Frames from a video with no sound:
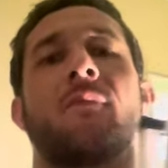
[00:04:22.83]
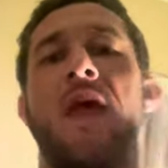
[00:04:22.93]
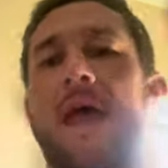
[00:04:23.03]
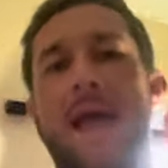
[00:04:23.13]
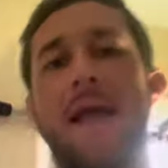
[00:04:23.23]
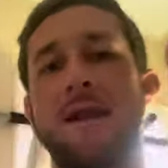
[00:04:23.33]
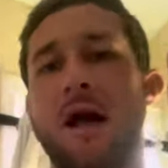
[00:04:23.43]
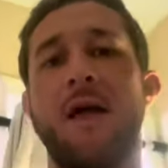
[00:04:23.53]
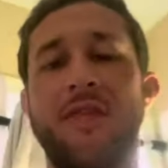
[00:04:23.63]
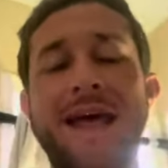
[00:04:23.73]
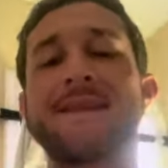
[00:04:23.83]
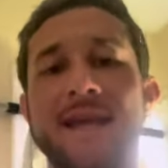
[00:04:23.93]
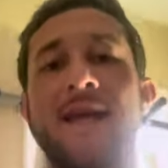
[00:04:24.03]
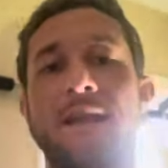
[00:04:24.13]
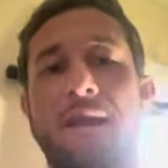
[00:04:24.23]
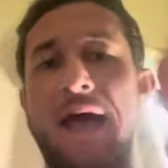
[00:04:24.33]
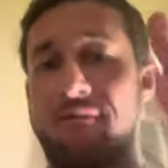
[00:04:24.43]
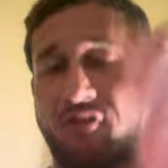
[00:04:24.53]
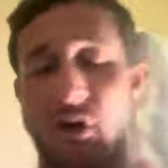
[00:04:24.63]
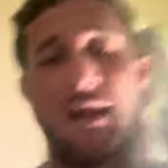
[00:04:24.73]
And that's it.
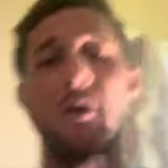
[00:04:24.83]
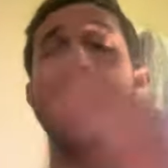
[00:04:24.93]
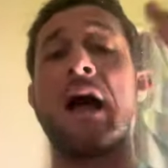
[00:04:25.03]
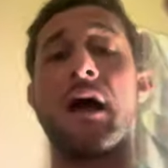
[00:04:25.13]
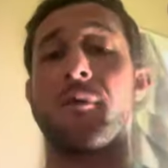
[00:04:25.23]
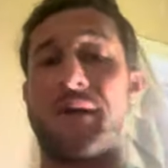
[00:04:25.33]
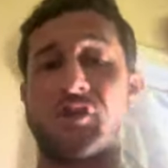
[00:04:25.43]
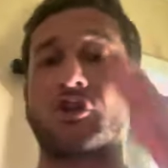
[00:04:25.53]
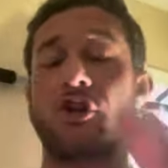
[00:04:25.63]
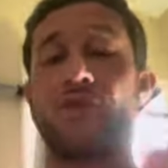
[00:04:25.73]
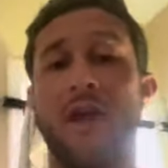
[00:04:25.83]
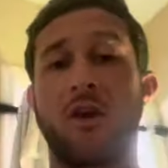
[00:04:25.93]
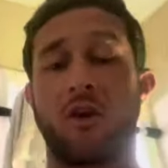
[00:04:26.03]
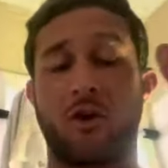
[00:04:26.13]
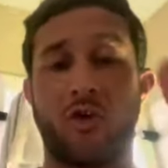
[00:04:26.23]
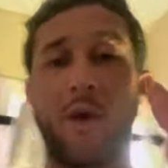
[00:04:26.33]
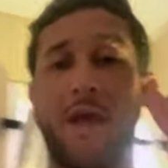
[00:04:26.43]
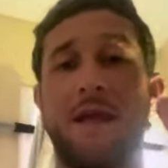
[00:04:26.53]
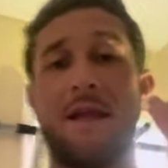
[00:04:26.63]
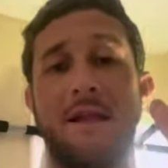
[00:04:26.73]
Have your interlock. Make sure that you're doing
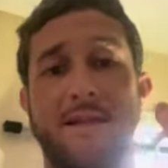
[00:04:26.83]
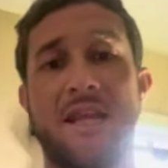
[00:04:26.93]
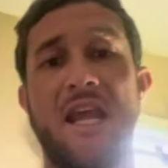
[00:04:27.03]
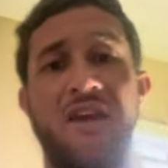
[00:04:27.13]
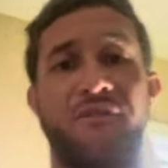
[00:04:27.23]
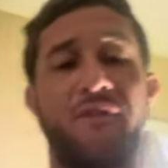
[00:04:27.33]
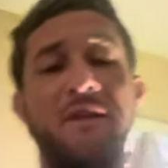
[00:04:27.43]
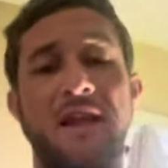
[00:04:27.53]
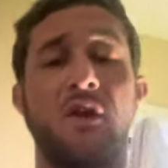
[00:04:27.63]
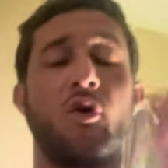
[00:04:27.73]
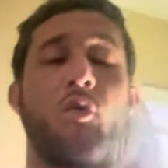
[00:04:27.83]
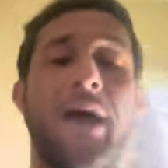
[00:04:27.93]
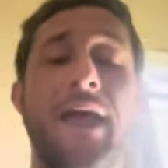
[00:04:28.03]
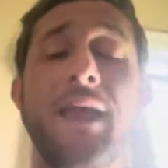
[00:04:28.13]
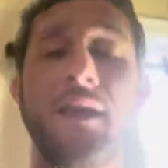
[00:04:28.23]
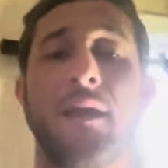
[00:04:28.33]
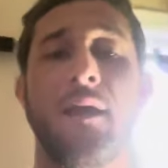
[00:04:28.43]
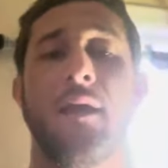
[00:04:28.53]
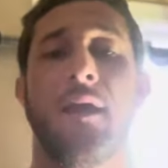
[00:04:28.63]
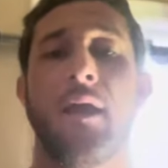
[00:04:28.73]
it in a safe, legal way.
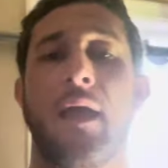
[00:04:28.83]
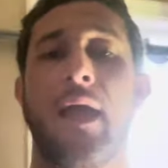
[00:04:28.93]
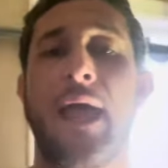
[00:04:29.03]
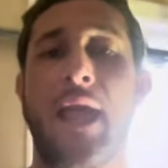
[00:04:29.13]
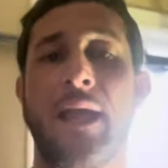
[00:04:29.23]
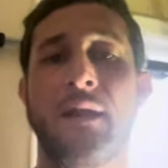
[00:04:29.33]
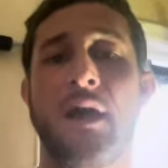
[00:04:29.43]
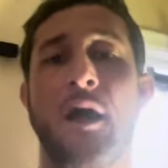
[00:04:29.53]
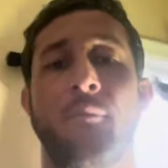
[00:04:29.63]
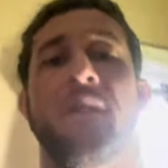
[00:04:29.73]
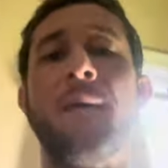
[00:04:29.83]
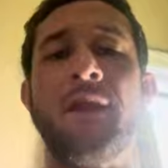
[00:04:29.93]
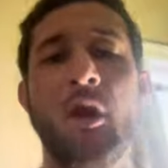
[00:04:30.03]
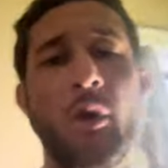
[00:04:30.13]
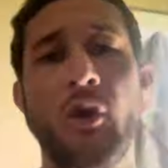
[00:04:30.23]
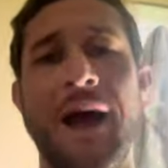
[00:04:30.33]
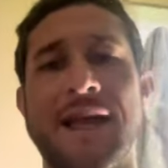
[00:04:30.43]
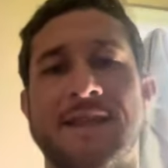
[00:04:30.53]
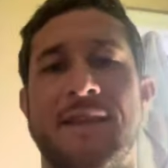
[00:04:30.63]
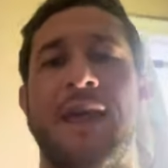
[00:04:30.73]
And let me know what you
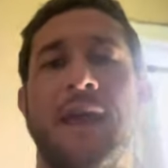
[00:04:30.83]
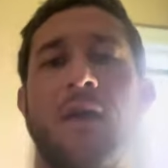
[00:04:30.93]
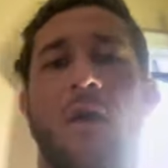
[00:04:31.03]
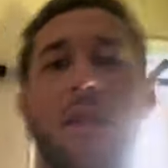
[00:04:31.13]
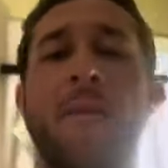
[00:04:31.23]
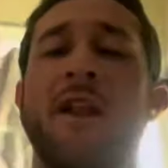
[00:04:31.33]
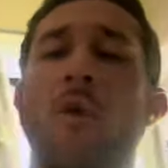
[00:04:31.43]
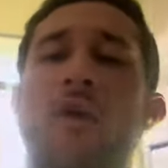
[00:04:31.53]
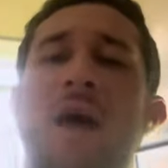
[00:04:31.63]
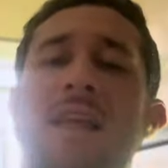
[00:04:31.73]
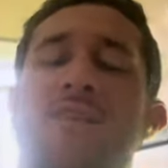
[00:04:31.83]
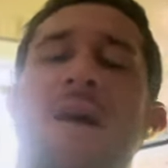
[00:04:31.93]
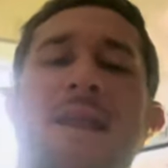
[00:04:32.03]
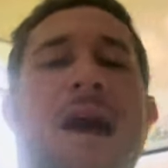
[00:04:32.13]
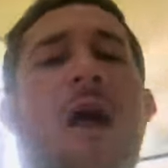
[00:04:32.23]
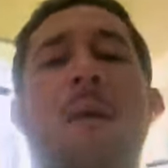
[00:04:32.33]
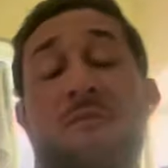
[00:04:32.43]
guys think. Let me know what you guys find out.